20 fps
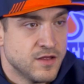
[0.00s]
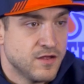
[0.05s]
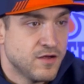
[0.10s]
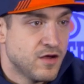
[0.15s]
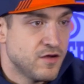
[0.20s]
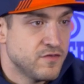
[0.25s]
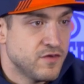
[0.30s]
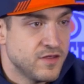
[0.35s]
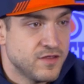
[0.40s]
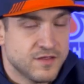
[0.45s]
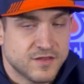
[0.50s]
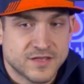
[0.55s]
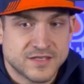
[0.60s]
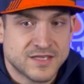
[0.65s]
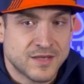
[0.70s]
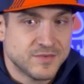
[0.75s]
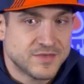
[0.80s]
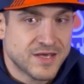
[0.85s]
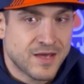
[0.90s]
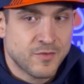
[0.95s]
at the
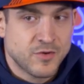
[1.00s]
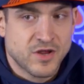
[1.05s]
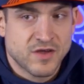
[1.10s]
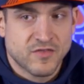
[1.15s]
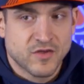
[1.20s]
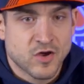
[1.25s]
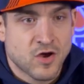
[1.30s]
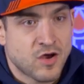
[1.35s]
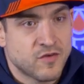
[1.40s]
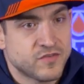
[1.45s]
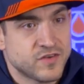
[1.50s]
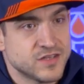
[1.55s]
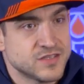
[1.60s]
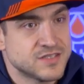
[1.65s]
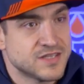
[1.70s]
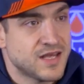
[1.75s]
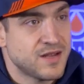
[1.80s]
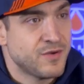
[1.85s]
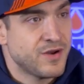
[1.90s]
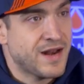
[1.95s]
same time, when you have the
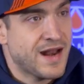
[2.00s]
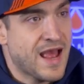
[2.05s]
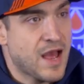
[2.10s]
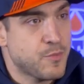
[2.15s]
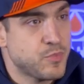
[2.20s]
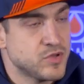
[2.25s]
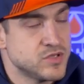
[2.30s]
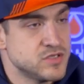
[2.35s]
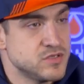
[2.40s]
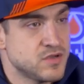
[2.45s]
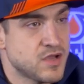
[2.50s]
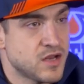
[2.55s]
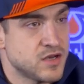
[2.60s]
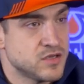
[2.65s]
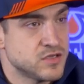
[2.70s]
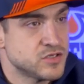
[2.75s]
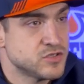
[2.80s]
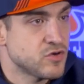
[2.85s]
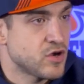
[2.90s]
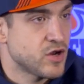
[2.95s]
confidence that when it happens, you kind
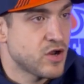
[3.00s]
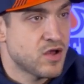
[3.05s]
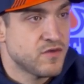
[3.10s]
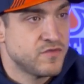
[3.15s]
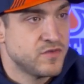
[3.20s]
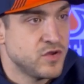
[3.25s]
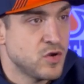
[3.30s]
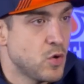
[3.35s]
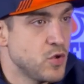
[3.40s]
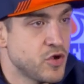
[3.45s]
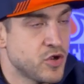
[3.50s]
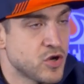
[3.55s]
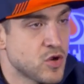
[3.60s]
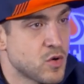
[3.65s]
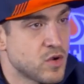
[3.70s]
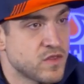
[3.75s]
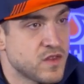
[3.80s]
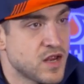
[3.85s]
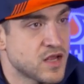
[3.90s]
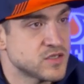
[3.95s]
of just shrug it off and you know you're going
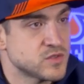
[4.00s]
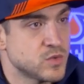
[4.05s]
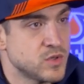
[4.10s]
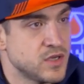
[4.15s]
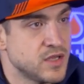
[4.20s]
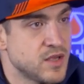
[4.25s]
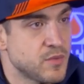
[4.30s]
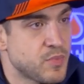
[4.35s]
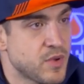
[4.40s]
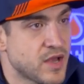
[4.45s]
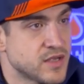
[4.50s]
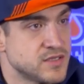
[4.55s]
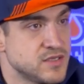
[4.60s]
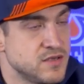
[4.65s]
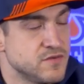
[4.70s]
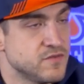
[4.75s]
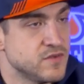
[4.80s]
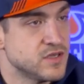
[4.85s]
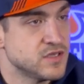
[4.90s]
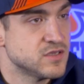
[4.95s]
to go get the next one and get back
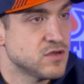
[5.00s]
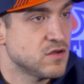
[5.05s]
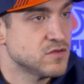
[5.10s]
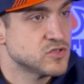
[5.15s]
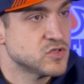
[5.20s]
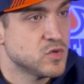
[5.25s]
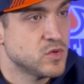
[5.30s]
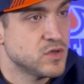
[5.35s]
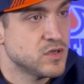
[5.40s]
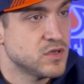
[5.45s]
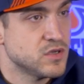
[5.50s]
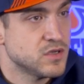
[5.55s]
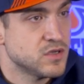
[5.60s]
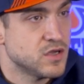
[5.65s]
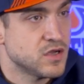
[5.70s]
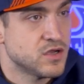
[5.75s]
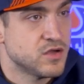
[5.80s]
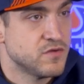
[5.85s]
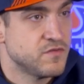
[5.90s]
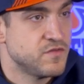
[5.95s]
to even, it's also
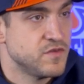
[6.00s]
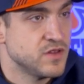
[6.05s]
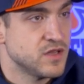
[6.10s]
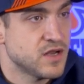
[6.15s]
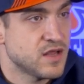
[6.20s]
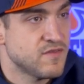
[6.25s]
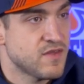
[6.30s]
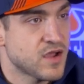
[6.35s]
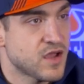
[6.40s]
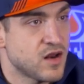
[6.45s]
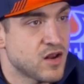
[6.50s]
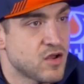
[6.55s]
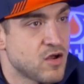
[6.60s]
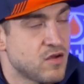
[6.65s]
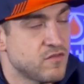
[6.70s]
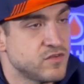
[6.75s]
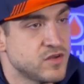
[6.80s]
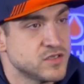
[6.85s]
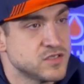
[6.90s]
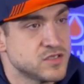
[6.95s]
a good feeling to have that kind of
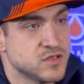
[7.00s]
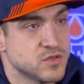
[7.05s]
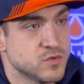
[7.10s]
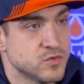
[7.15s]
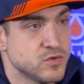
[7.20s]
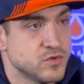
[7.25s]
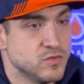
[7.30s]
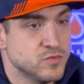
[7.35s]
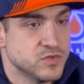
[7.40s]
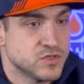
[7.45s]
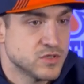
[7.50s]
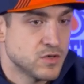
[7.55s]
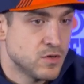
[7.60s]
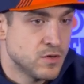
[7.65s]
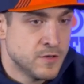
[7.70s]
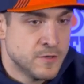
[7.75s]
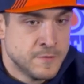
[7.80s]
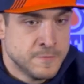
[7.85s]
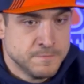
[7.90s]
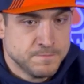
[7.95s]
confidence in the room.
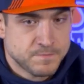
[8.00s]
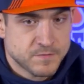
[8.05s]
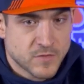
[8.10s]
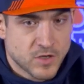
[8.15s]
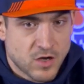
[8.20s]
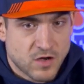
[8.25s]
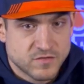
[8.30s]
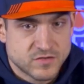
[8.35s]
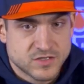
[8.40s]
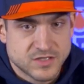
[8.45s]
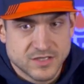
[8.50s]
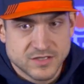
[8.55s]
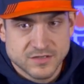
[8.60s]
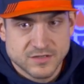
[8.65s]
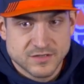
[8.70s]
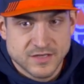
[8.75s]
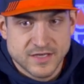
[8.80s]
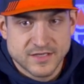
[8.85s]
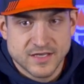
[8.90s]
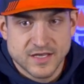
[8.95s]
So obviously,
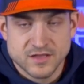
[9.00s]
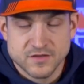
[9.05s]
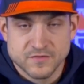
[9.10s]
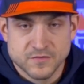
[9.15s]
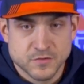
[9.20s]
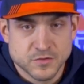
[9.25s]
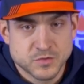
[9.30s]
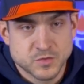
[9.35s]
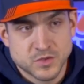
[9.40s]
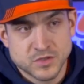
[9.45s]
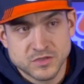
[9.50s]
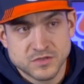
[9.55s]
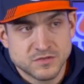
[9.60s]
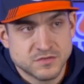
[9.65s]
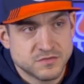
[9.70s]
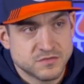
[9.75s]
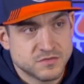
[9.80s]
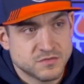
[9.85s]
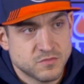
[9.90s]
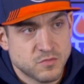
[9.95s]
like to get the first one
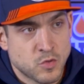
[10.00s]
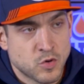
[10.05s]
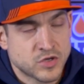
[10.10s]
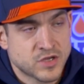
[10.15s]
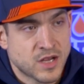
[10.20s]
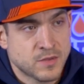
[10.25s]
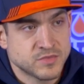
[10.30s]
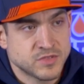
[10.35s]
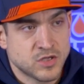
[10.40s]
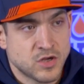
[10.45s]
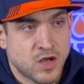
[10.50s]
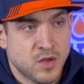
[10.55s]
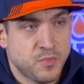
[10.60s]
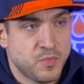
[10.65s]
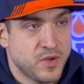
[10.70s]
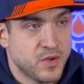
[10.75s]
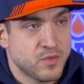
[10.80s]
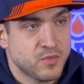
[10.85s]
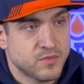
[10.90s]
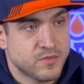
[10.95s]
more times than
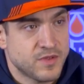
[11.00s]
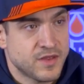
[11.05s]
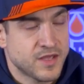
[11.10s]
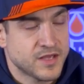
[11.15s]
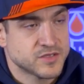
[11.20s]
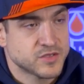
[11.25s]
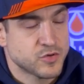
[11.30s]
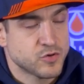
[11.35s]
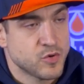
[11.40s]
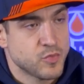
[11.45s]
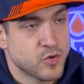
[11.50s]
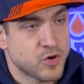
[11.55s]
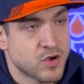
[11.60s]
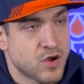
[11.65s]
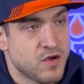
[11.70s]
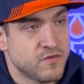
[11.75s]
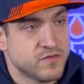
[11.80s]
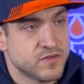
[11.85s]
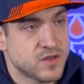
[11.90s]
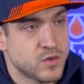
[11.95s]
not, but I think as a group, we're
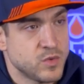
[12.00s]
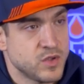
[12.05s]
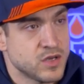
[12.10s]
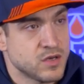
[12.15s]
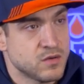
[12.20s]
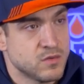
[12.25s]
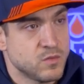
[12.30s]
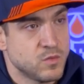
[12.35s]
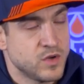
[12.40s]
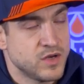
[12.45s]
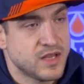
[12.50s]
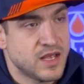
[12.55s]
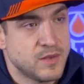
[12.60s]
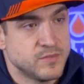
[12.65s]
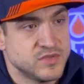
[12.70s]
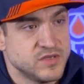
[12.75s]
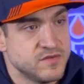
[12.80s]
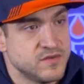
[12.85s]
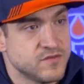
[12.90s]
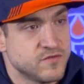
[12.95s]
confident that we can win
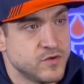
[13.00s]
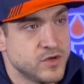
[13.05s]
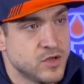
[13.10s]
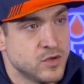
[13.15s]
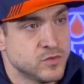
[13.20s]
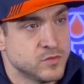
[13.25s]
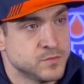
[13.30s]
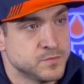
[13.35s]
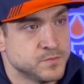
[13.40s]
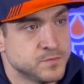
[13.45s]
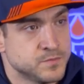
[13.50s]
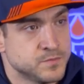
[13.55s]
games even if we don't.